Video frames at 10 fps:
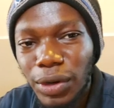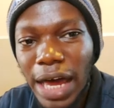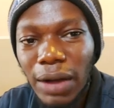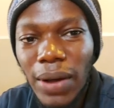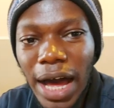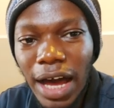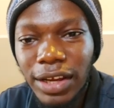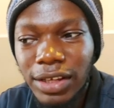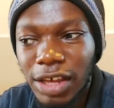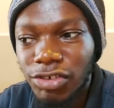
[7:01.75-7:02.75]
on how
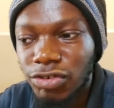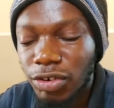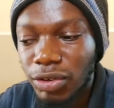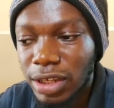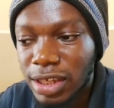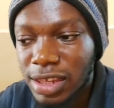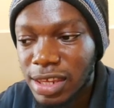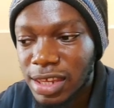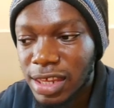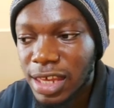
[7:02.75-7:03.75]
hard that struggle
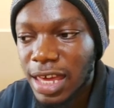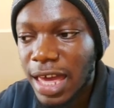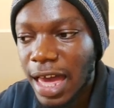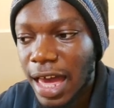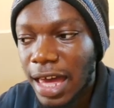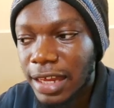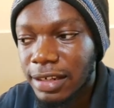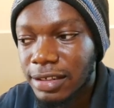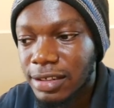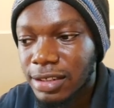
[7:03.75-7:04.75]
is
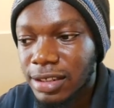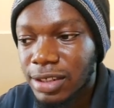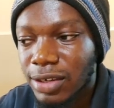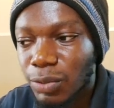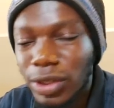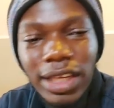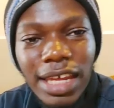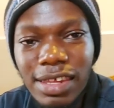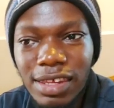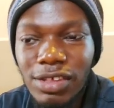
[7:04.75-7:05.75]
and what
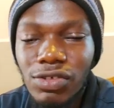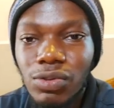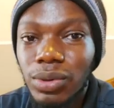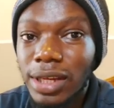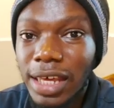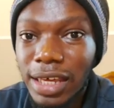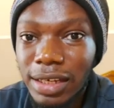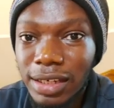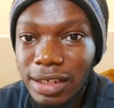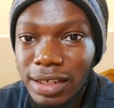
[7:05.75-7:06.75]
lessons to
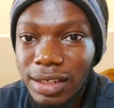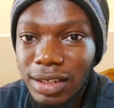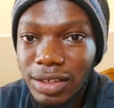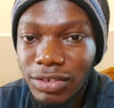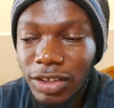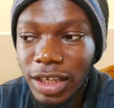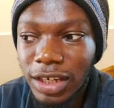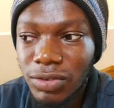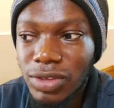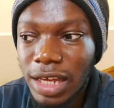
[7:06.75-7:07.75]
learn you get
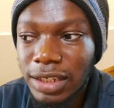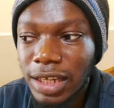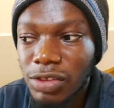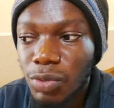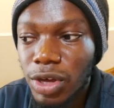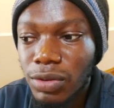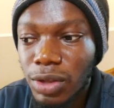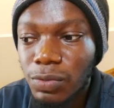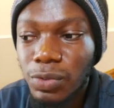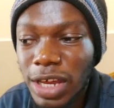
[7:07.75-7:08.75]
those i think that's what
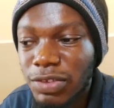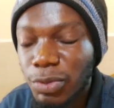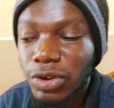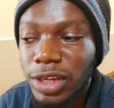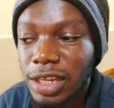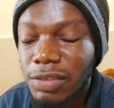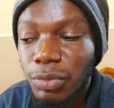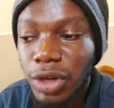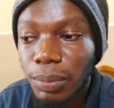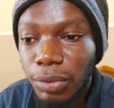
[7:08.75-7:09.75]
that's what is
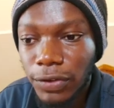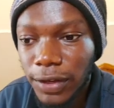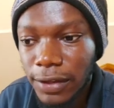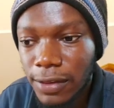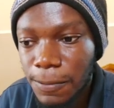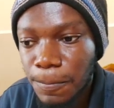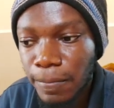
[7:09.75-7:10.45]
more important